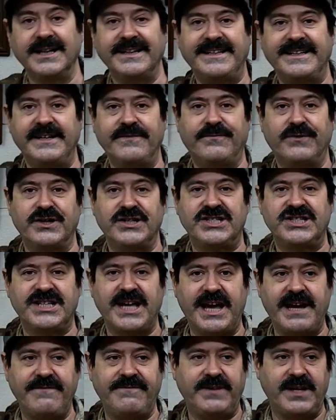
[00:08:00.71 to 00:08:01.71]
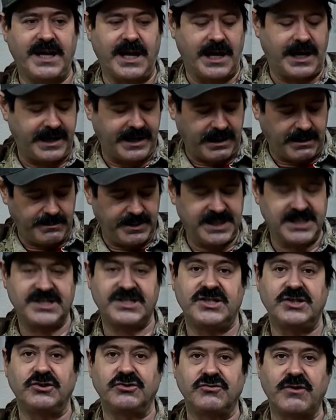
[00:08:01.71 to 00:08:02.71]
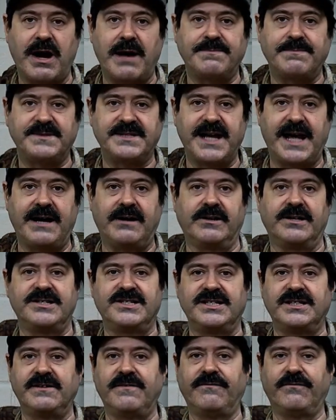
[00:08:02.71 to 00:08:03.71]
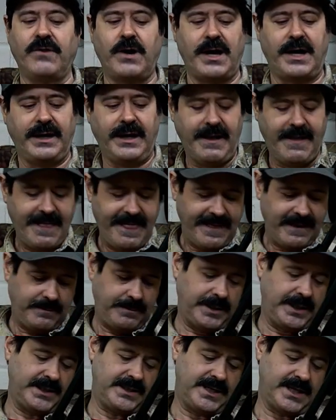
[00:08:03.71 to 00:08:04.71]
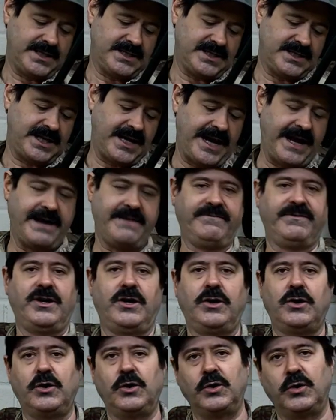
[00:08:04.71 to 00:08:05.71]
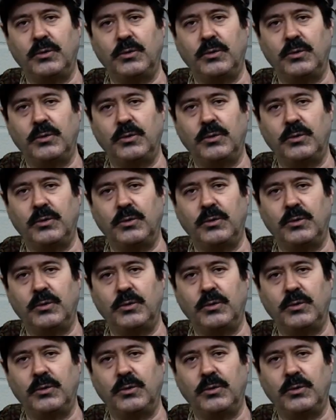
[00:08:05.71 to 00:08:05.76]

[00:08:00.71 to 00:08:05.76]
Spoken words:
different safety on it. I mean, it still drops down. It's in the front, but it doesn't have the hole